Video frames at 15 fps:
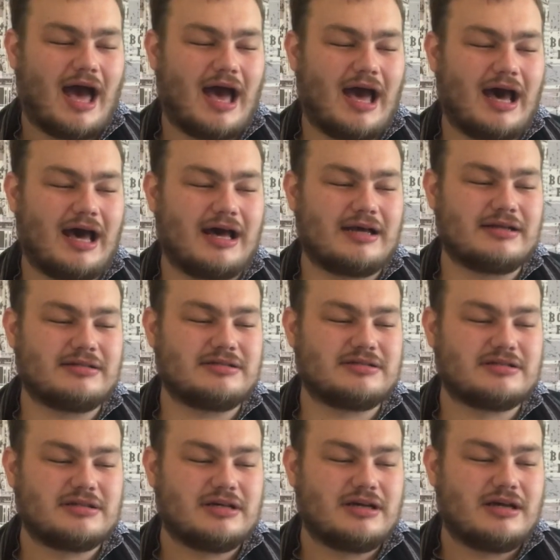And
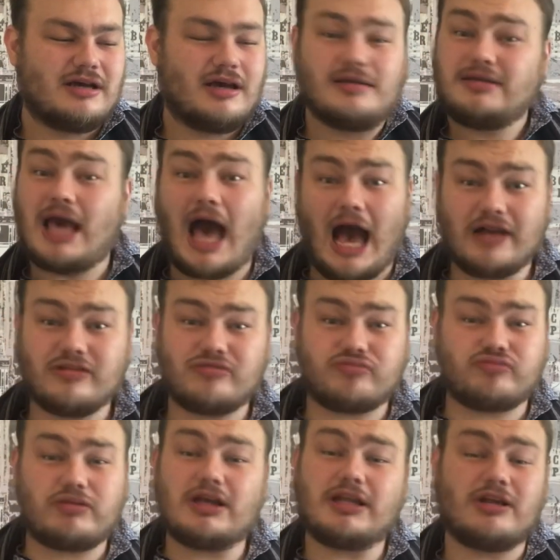yeah, I just
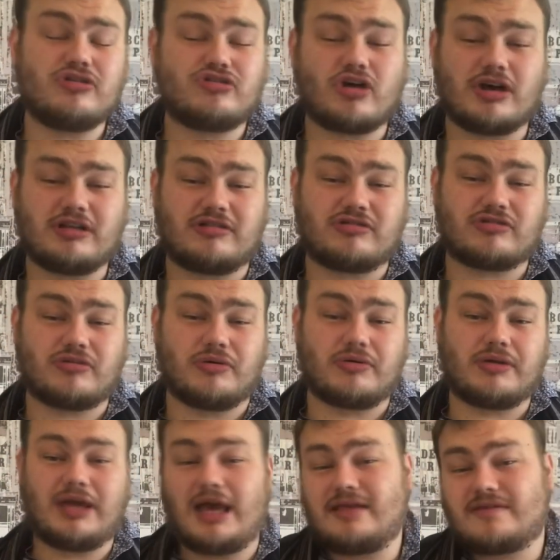really enjoyed the
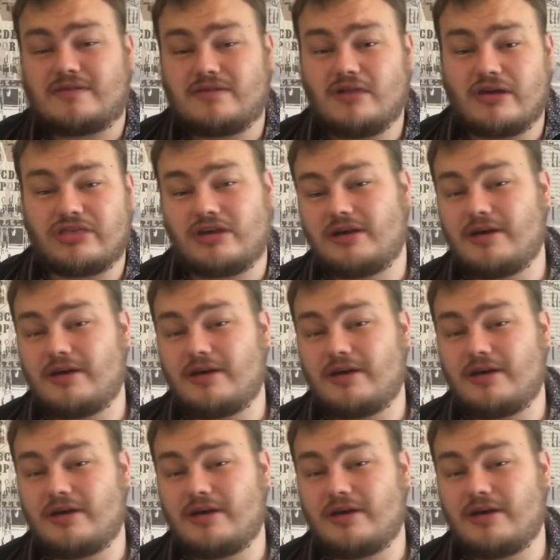story. It's nothing